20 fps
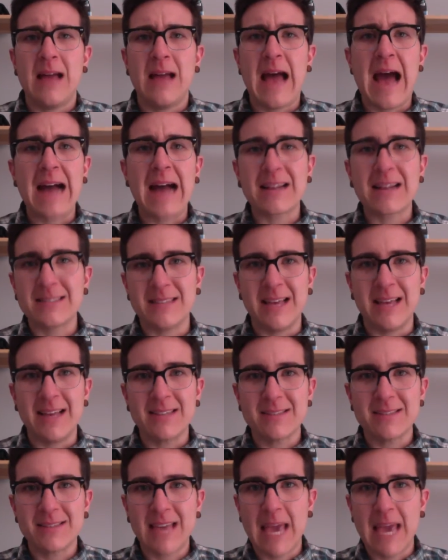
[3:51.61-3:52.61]

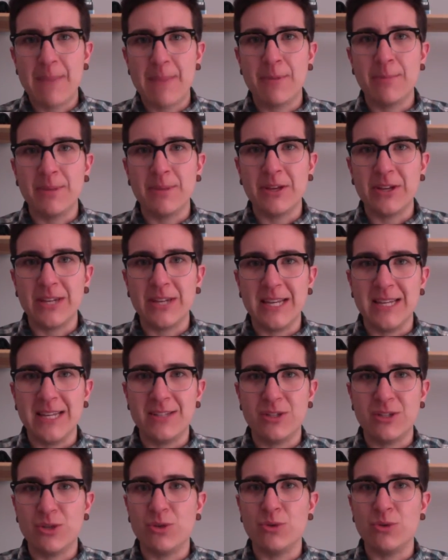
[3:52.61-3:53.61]
access capability
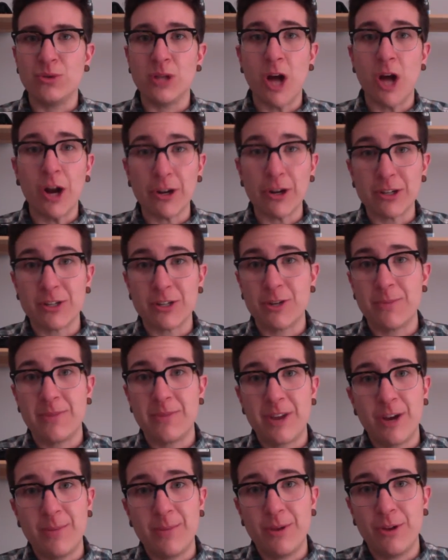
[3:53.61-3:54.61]
to longer-term
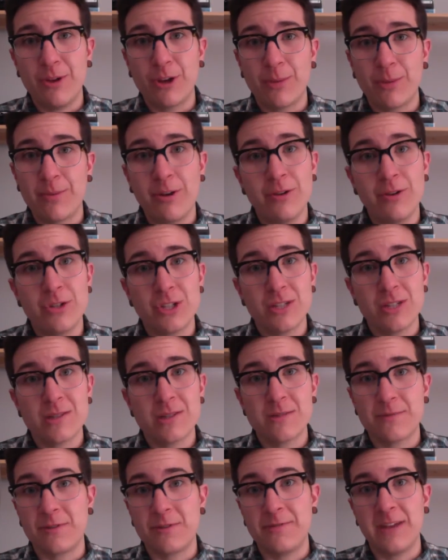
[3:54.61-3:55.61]
therapeutic approaches
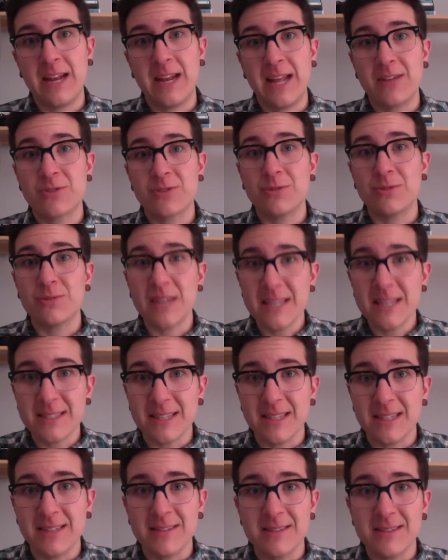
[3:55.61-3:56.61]
for financial
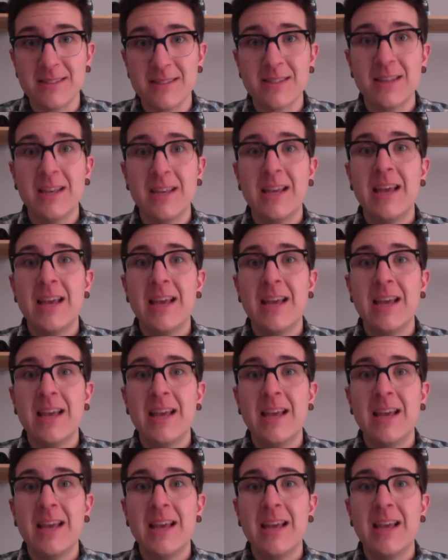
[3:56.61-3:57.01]
reasons.